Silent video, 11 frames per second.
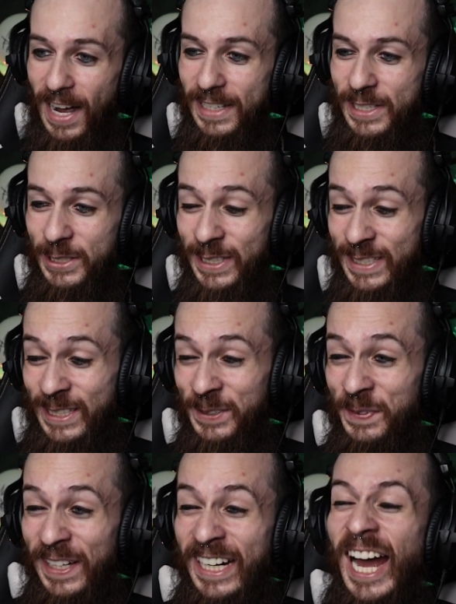I used
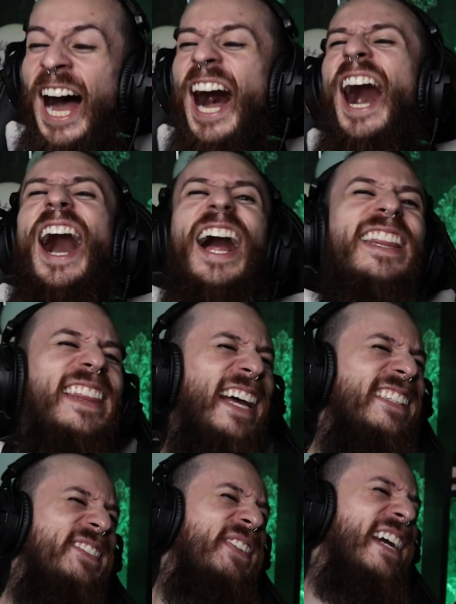to be God.
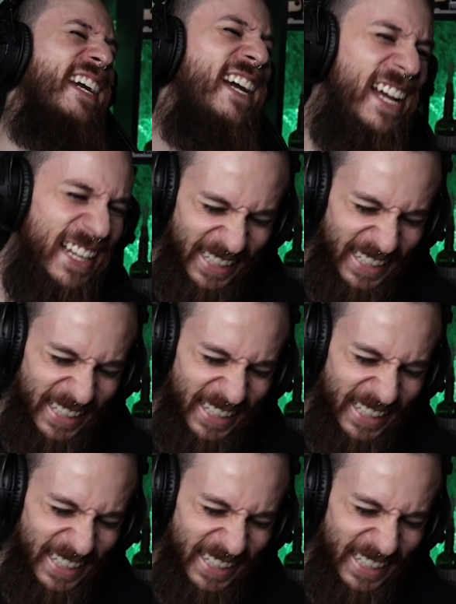That's big.